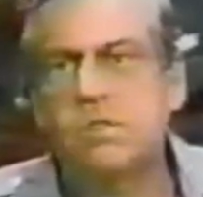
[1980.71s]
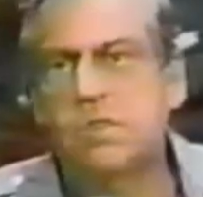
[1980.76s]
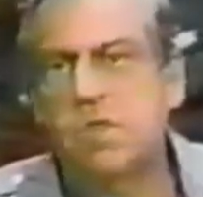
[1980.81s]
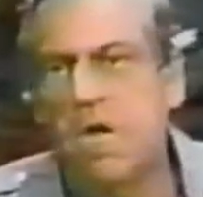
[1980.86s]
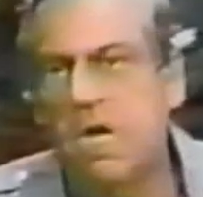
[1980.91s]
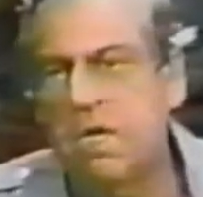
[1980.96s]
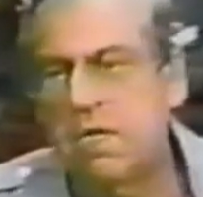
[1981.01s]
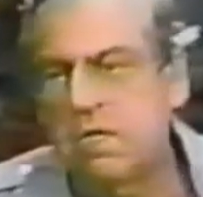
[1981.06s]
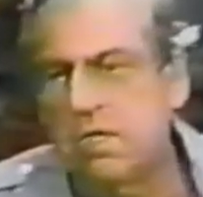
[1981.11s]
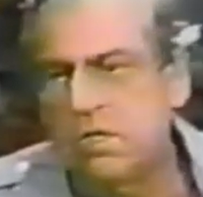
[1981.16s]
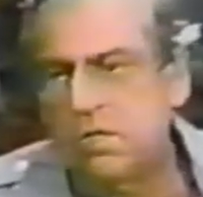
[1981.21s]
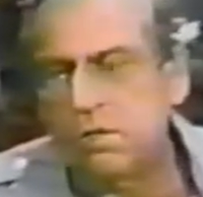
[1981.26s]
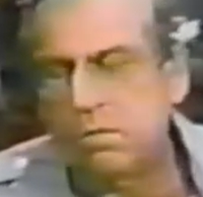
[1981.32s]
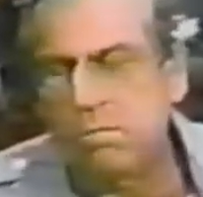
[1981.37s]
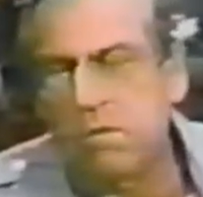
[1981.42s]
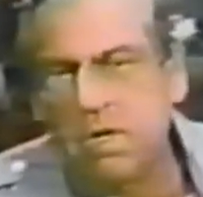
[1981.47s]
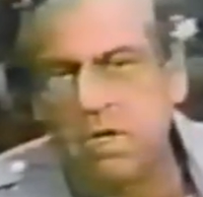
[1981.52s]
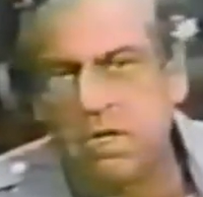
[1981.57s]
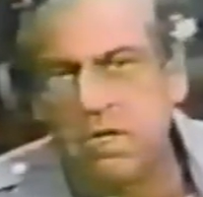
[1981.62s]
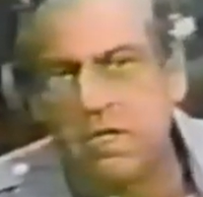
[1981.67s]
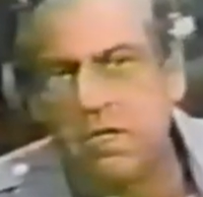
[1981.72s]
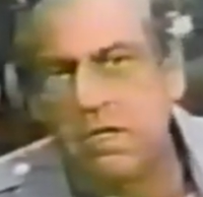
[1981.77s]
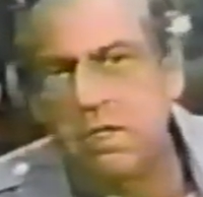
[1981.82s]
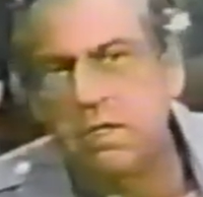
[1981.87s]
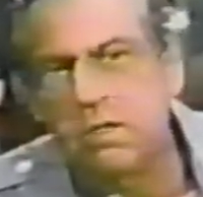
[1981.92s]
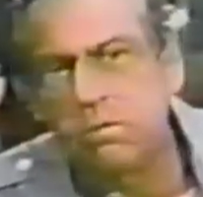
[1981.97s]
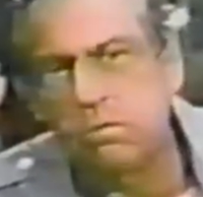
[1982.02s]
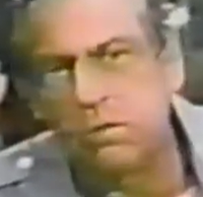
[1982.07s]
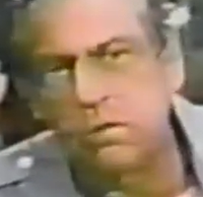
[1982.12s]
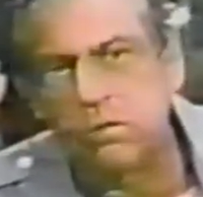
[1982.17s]
Stalinist Party,
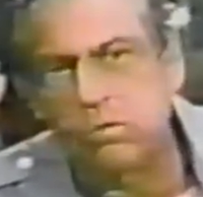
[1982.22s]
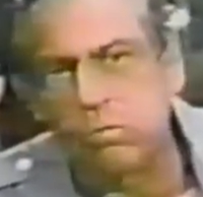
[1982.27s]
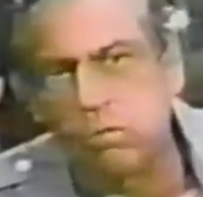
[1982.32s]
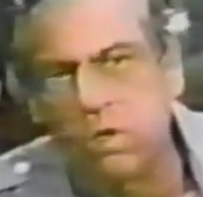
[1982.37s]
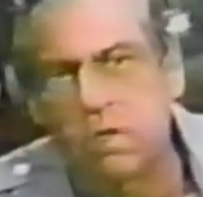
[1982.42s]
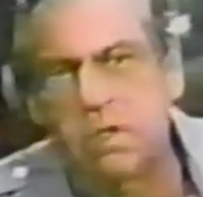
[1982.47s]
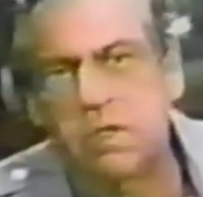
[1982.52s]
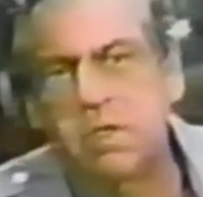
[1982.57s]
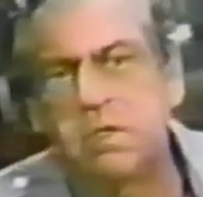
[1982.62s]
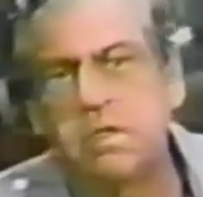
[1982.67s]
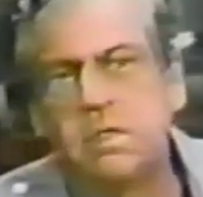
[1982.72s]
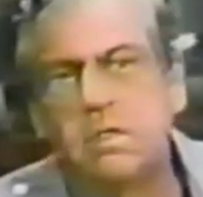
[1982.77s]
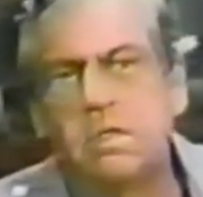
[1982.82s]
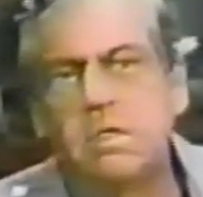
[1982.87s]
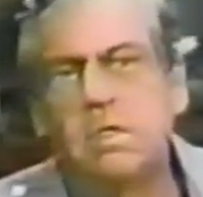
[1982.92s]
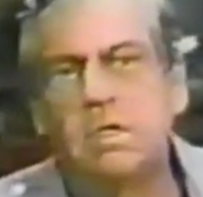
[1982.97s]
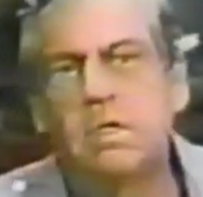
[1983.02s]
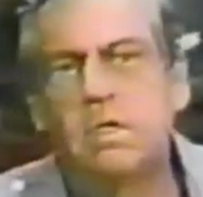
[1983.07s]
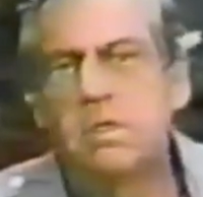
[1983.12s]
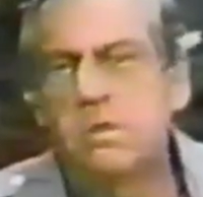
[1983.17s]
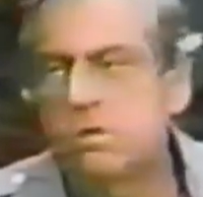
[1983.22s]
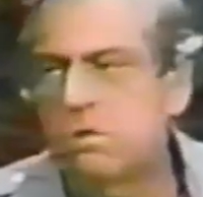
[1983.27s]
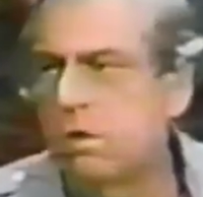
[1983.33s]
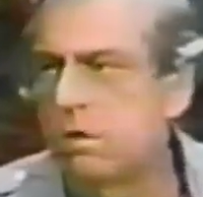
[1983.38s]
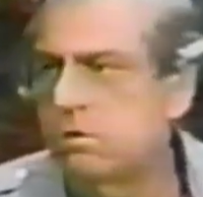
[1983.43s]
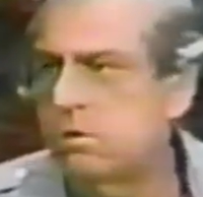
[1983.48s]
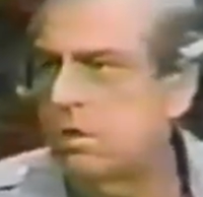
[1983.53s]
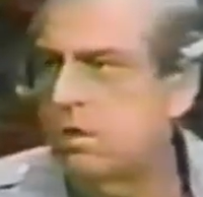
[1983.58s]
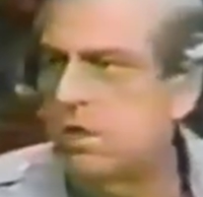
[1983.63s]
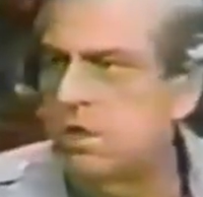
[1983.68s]
which wanted
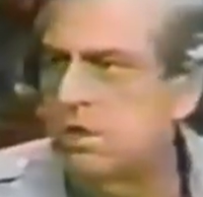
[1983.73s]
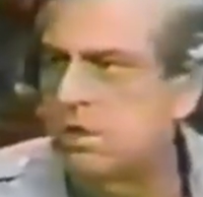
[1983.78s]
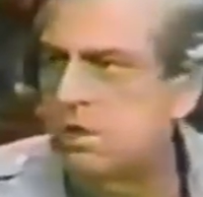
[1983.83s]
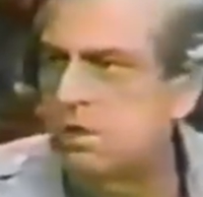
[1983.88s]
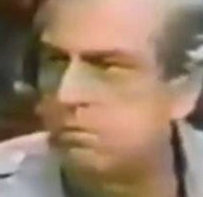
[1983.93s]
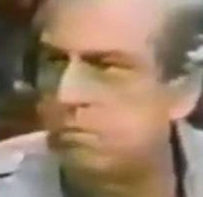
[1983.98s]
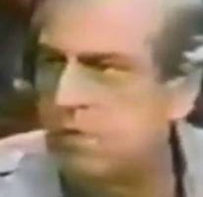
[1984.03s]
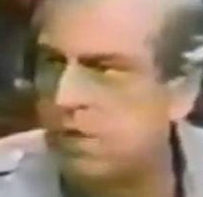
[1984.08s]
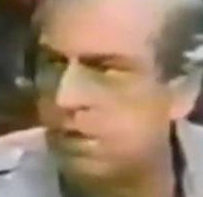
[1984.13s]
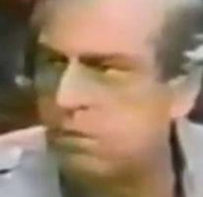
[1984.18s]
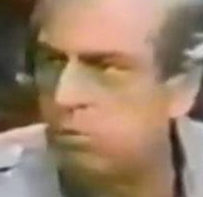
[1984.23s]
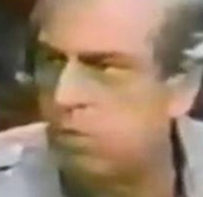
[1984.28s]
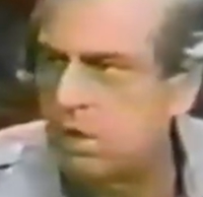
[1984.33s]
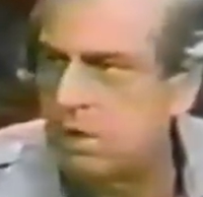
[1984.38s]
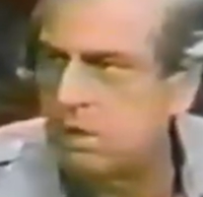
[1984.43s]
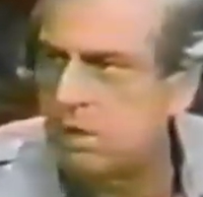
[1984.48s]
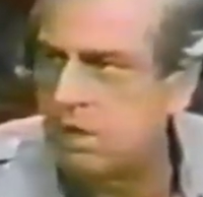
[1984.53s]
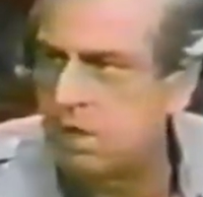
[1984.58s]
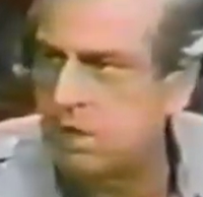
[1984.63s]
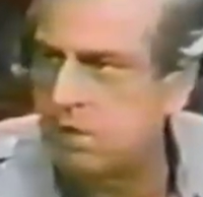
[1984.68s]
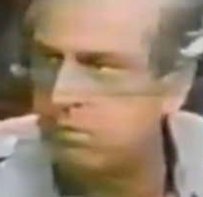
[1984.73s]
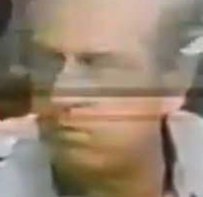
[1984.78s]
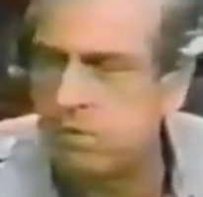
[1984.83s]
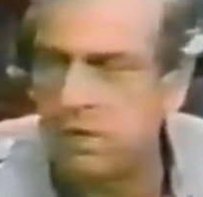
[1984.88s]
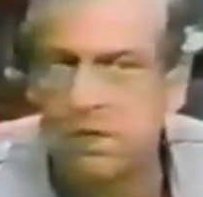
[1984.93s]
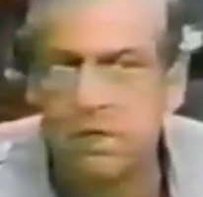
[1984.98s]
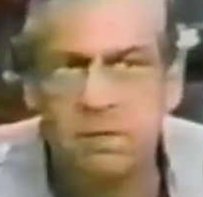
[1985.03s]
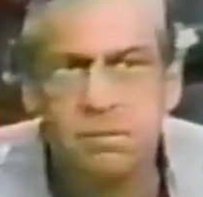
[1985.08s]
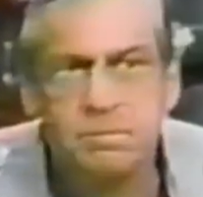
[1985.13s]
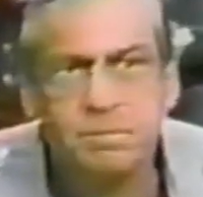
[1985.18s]
socialism in one
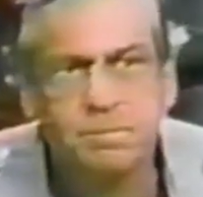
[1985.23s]
country,